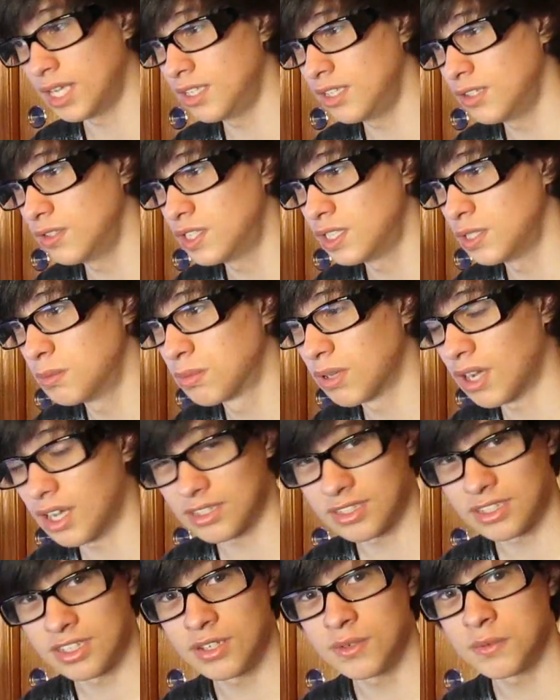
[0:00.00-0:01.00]
a YouTube
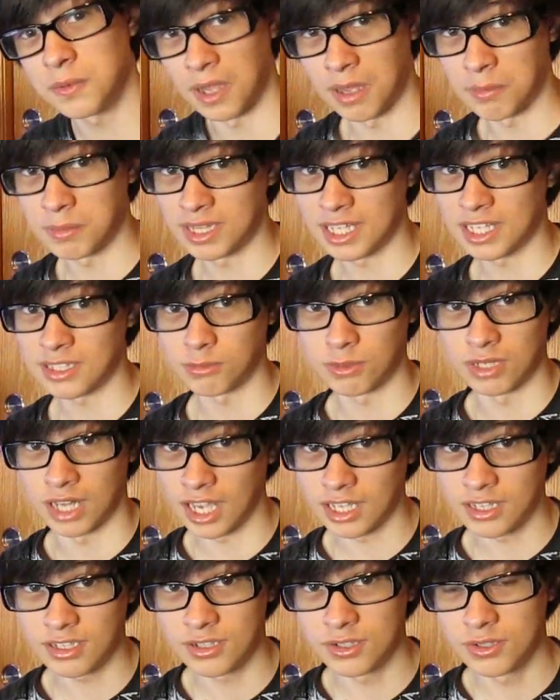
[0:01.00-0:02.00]
prostitute. I mean, that's what
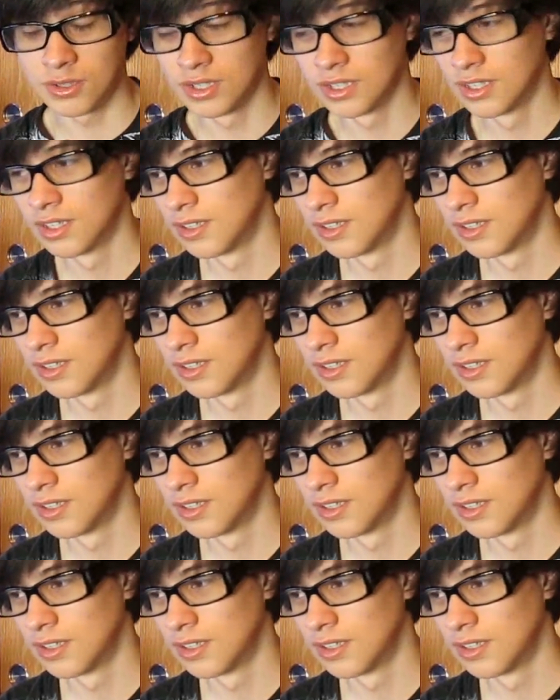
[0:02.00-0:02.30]
I do.